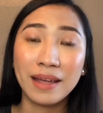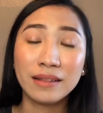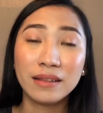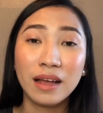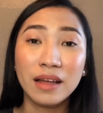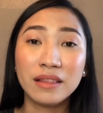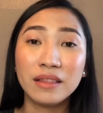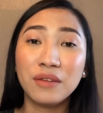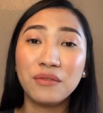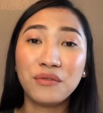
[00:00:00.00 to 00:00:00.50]

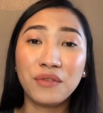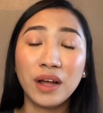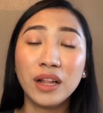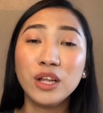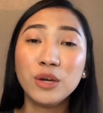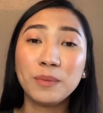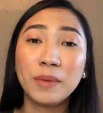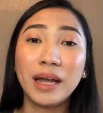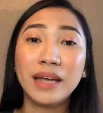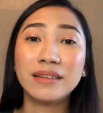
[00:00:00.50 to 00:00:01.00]
and
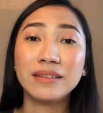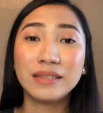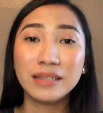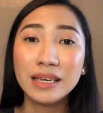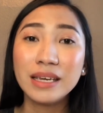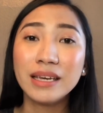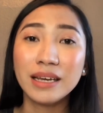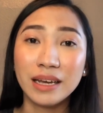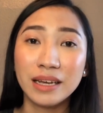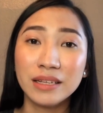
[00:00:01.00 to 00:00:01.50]
develop
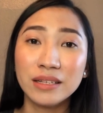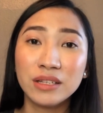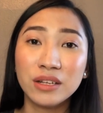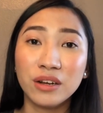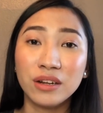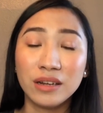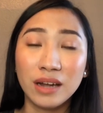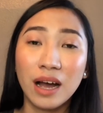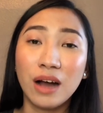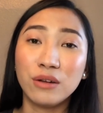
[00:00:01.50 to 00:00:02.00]
ideas
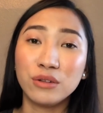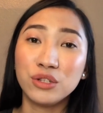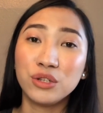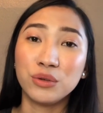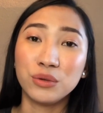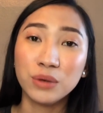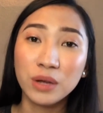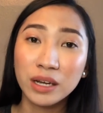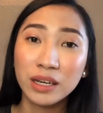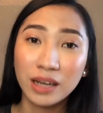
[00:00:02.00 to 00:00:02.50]
on how
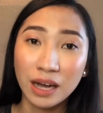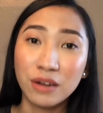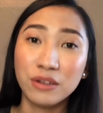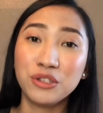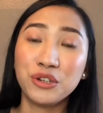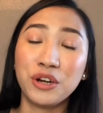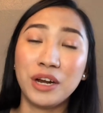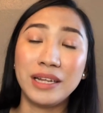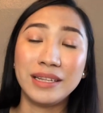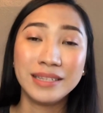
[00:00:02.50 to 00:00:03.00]
to
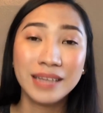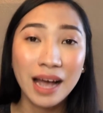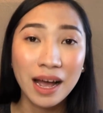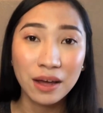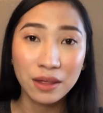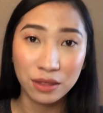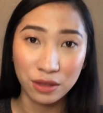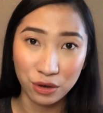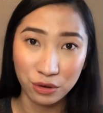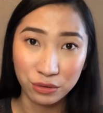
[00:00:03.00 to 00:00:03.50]

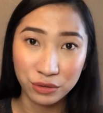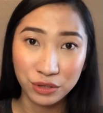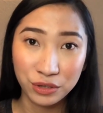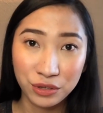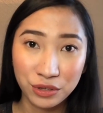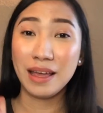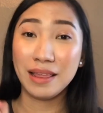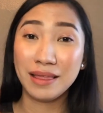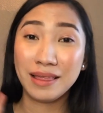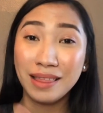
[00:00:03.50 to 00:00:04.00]
counterattack those.
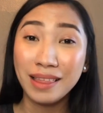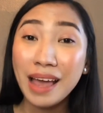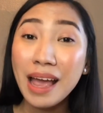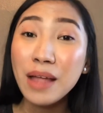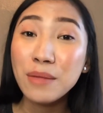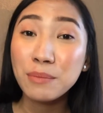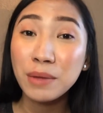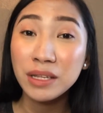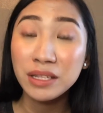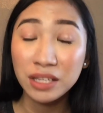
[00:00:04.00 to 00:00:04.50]
And
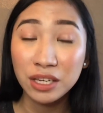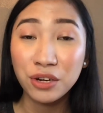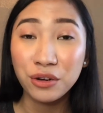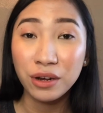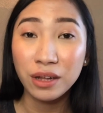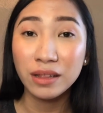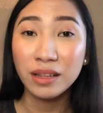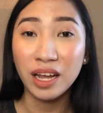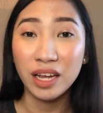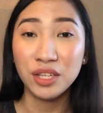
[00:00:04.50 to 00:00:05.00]
then
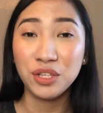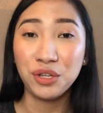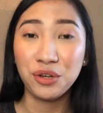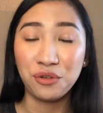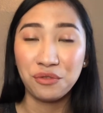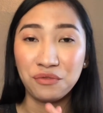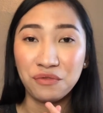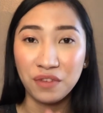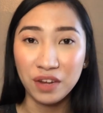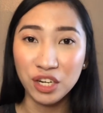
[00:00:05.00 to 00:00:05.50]
materialize your
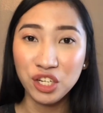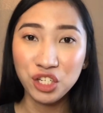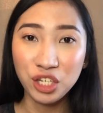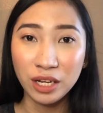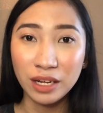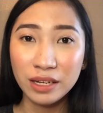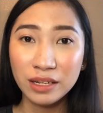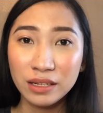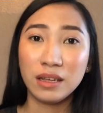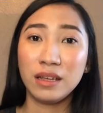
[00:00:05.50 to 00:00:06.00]

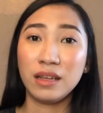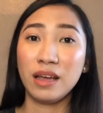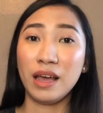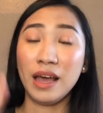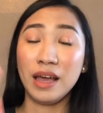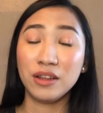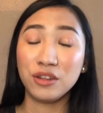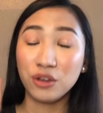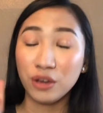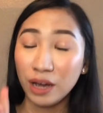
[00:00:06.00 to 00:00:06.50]
vision.
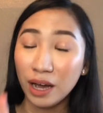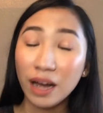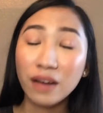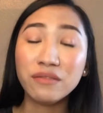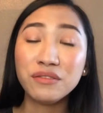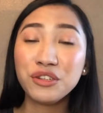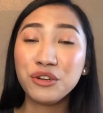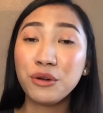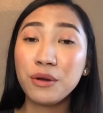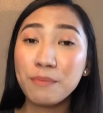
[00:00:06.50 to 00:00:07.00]
And you have
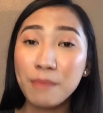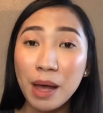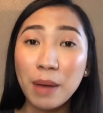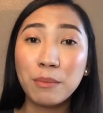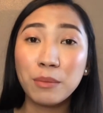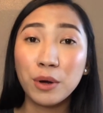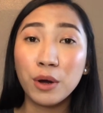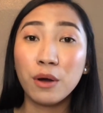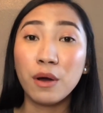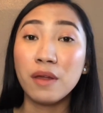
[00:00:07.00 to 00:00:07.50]
to
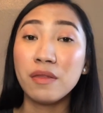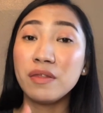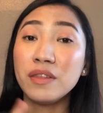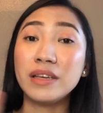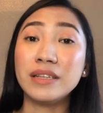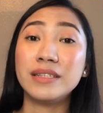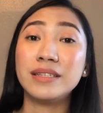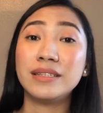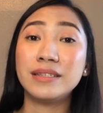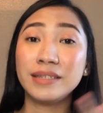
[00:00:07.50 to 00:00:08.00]
remember in
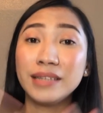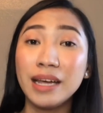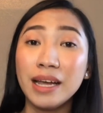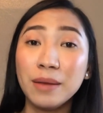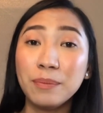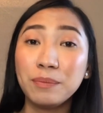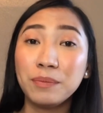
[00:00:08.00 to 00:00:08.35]
this step,